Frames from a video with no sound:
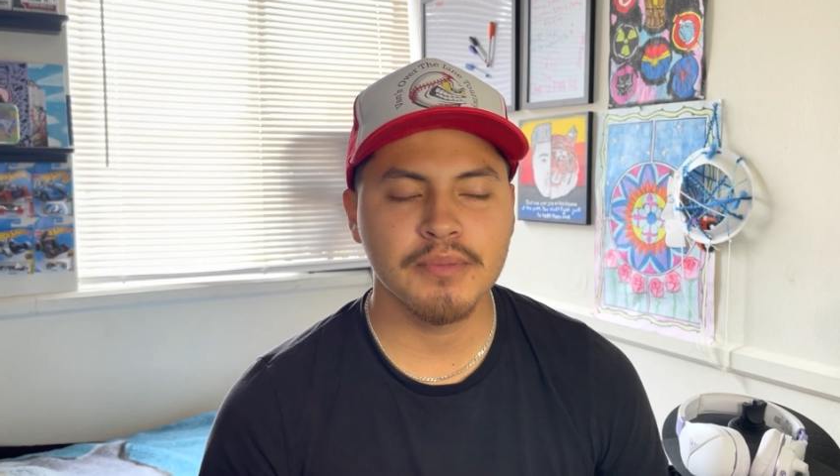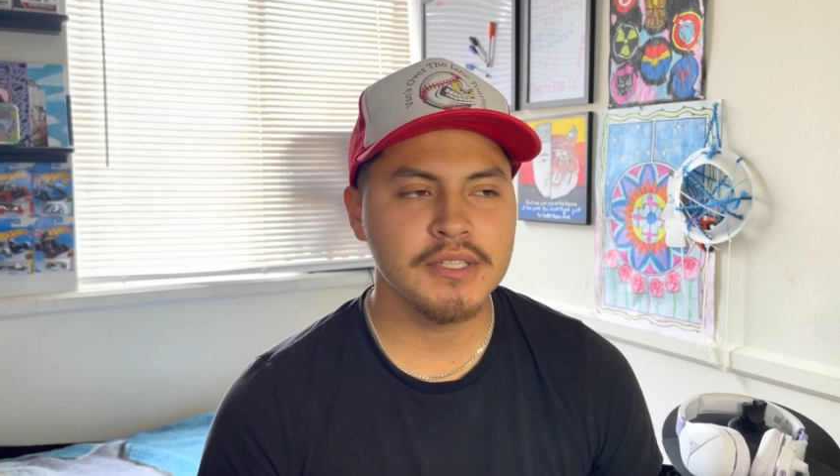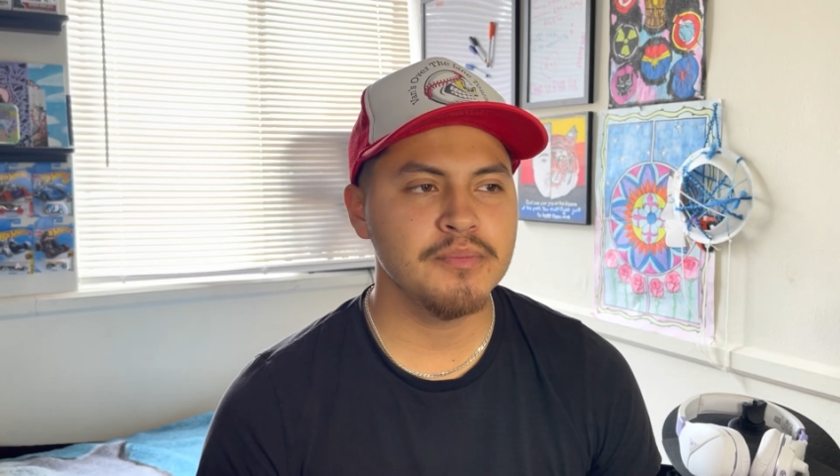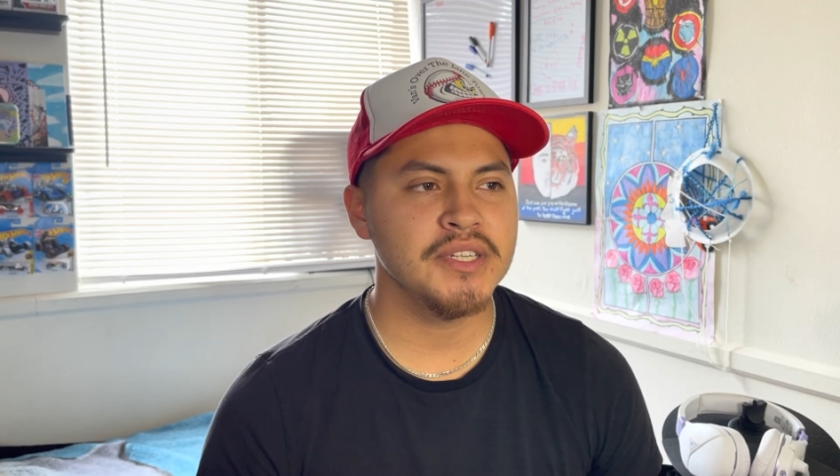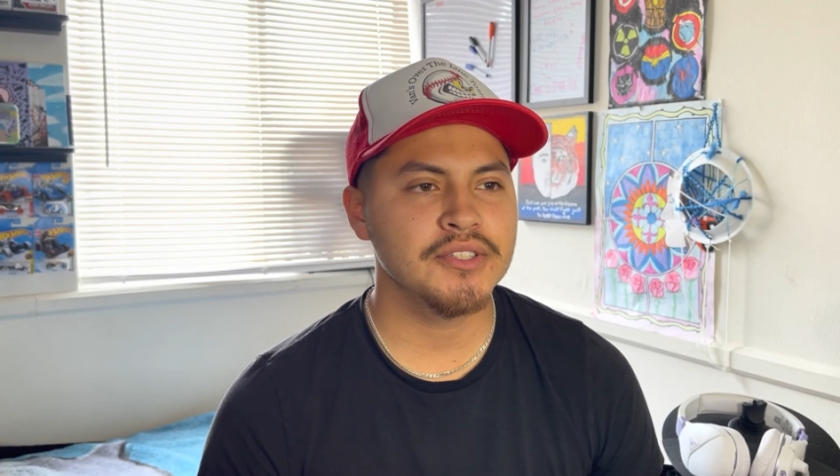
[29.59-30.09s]

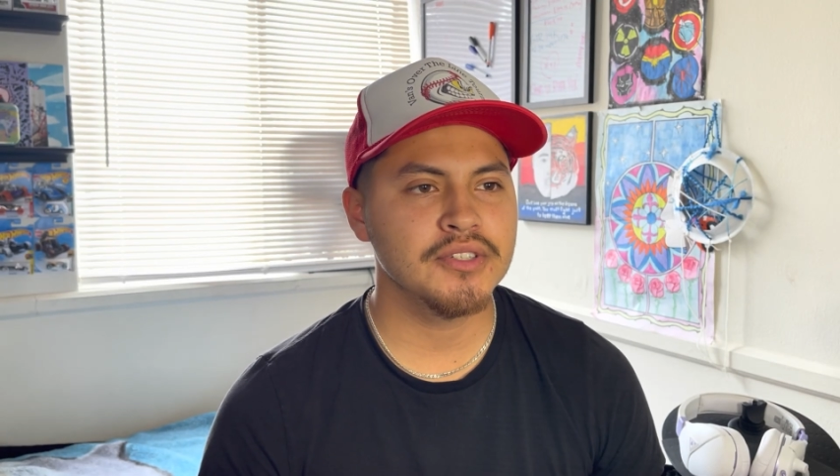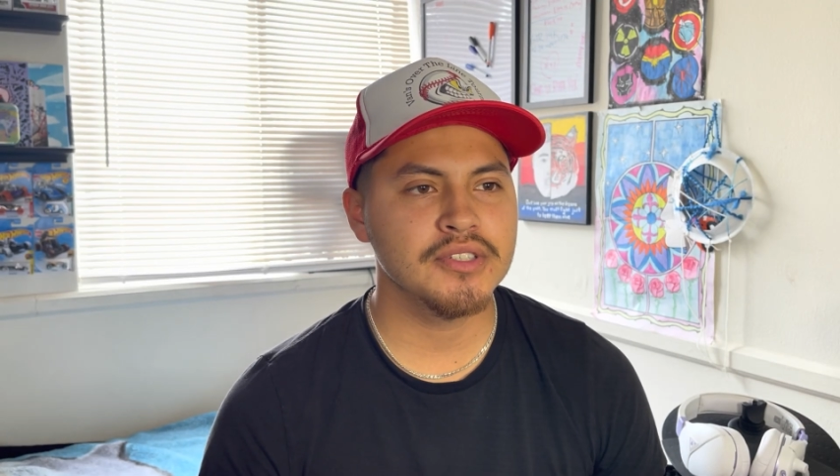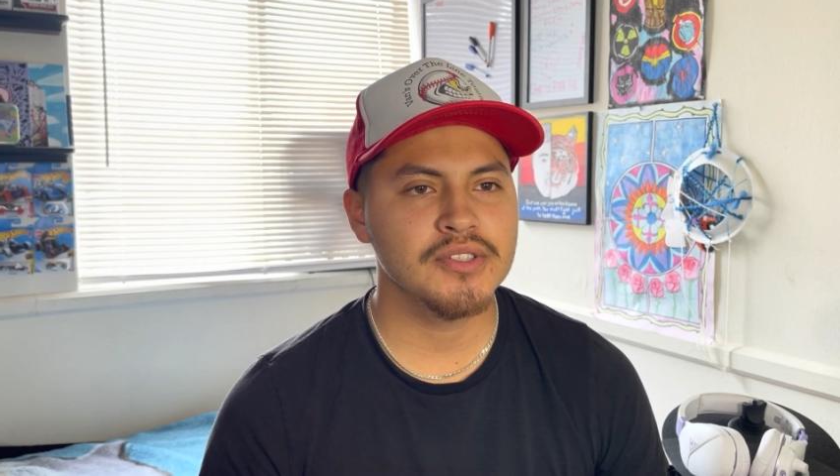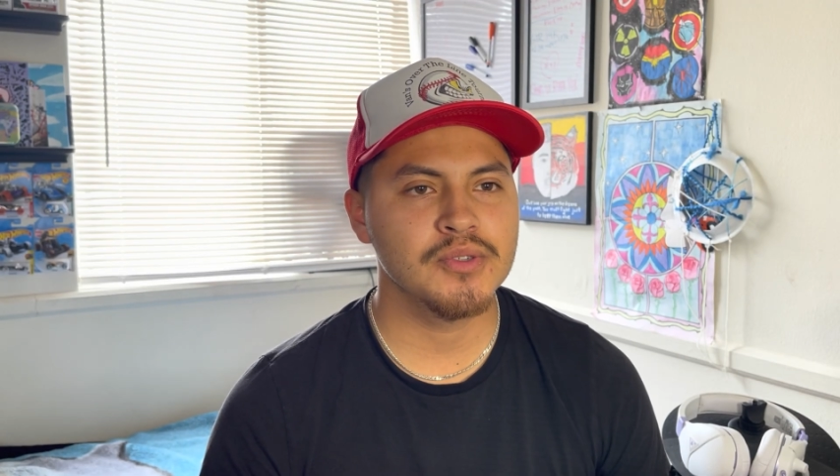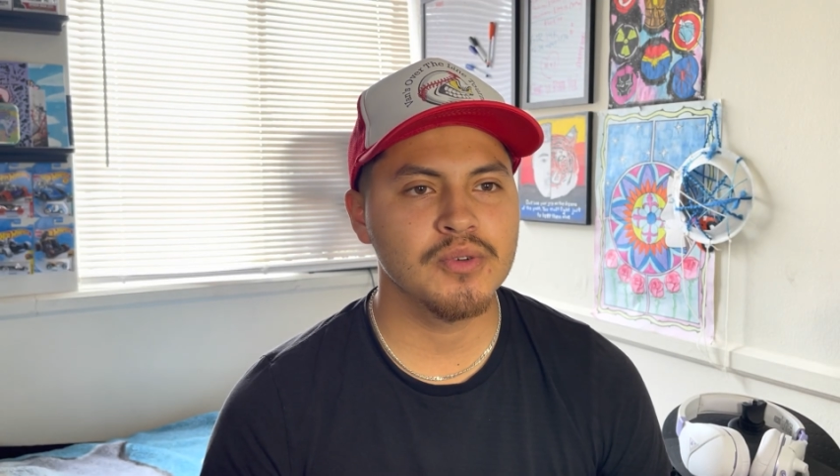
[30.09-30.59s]
please make sure
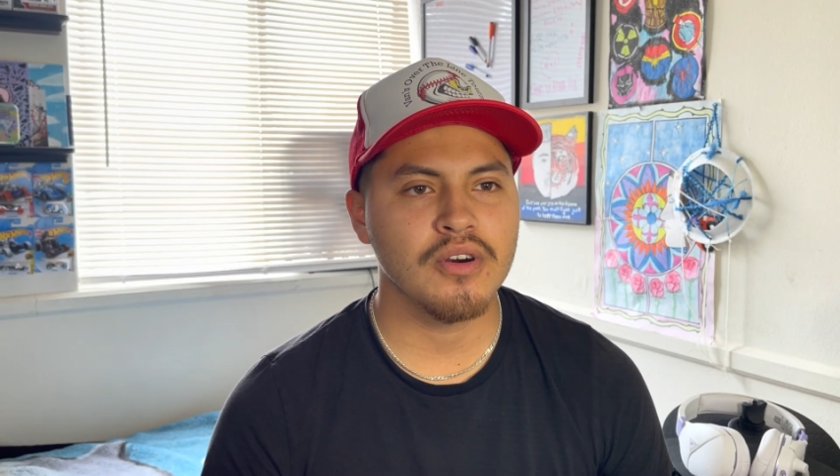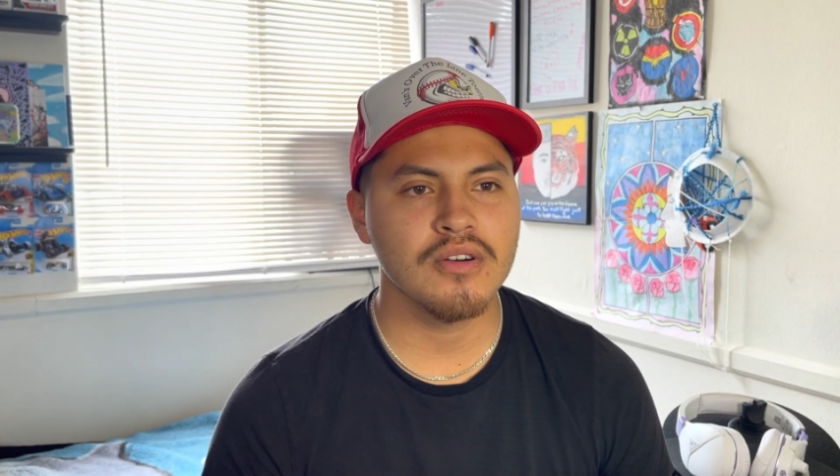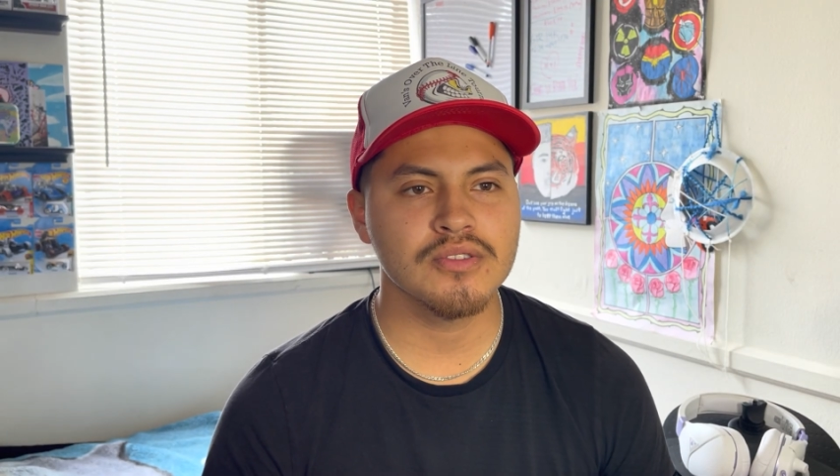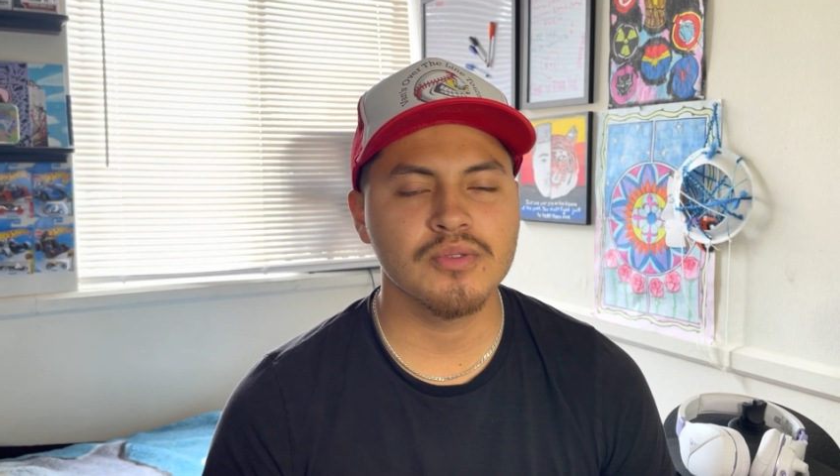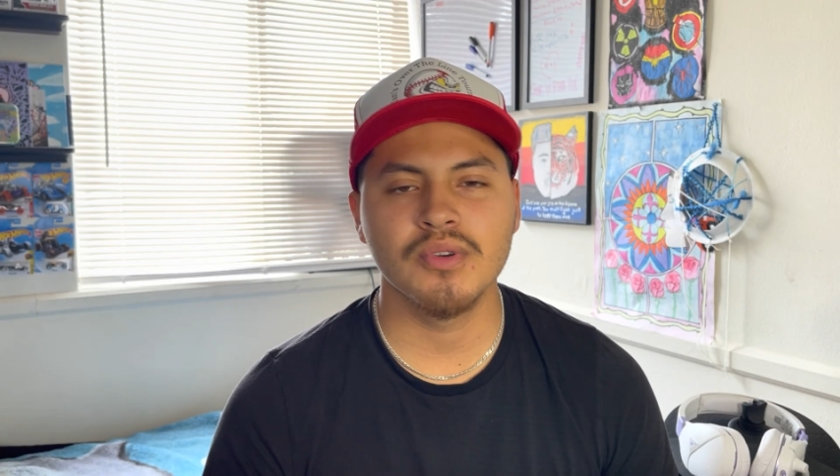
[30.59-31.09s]
to
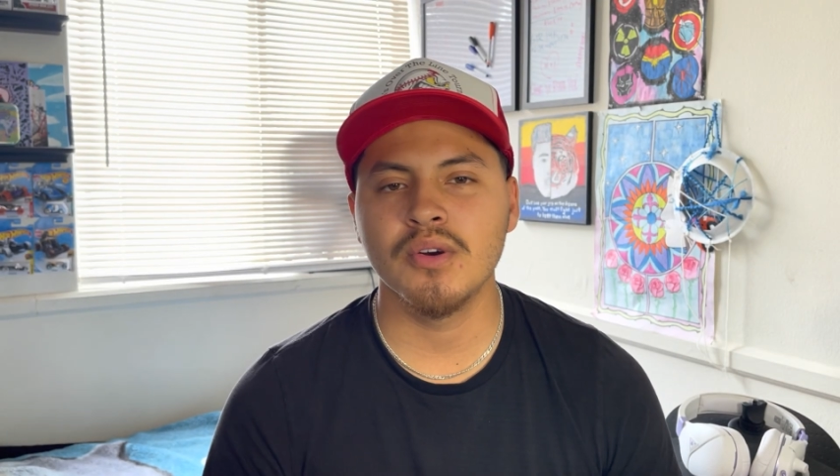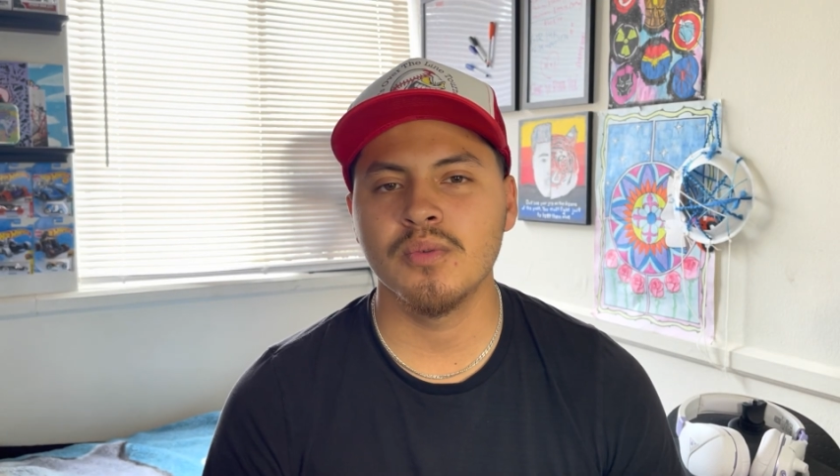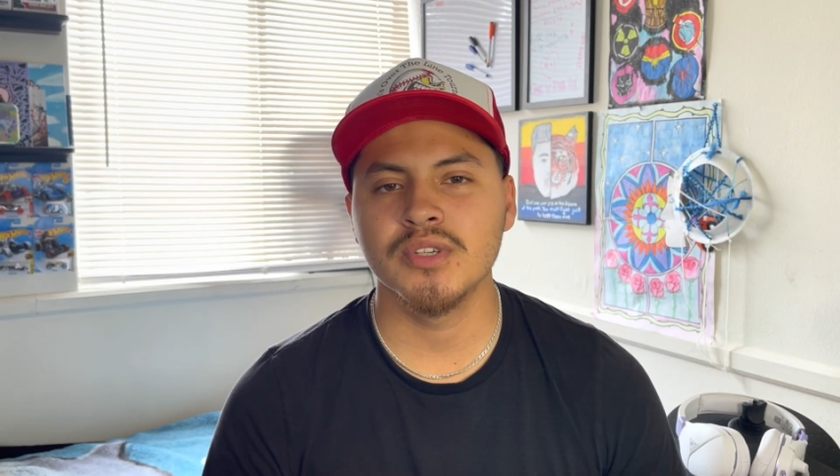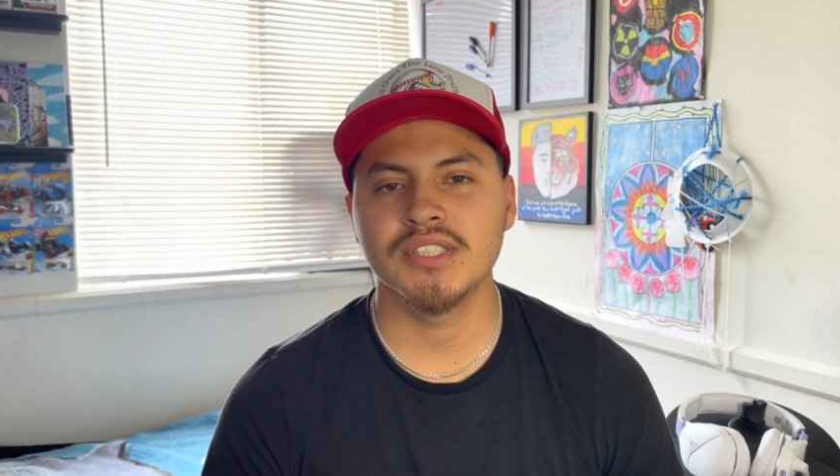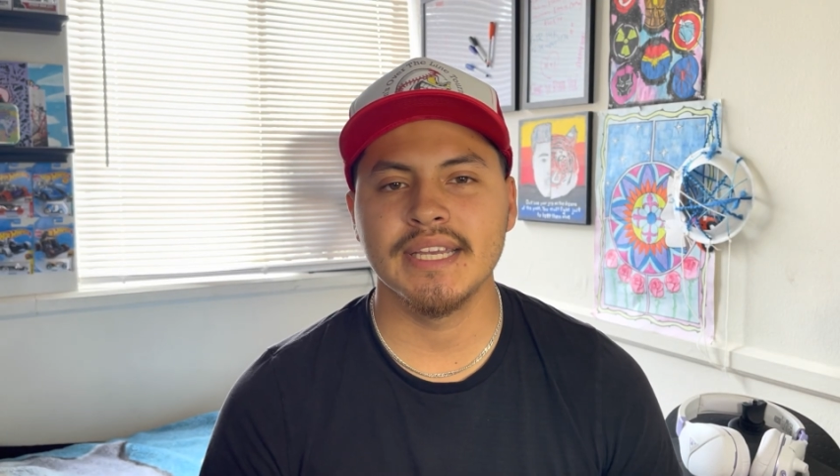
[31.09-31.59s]
also know which